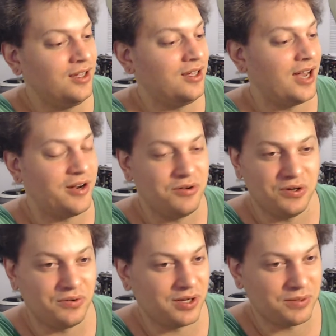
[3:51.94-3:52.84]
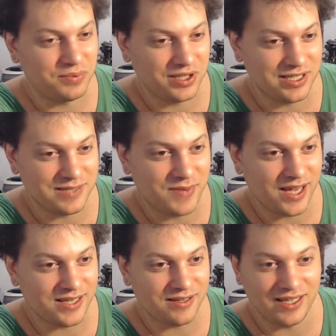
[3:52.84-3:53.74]
I don't know the complete
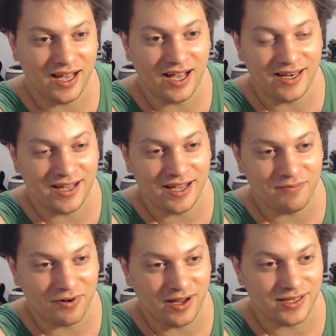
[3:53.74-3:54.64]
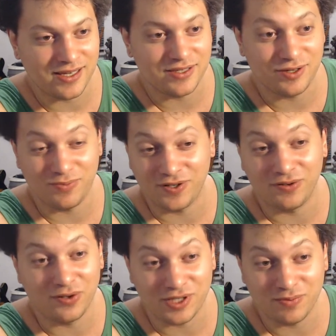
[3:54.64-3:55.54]
specs on the i9 processor, but it
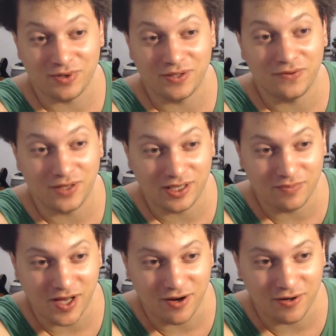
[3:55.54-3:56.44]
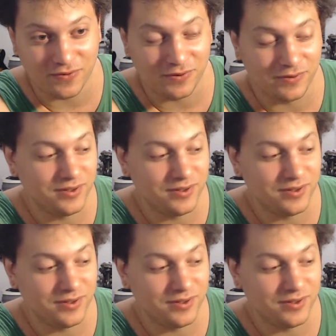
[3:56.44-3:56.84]
looks pretty fucking powerful.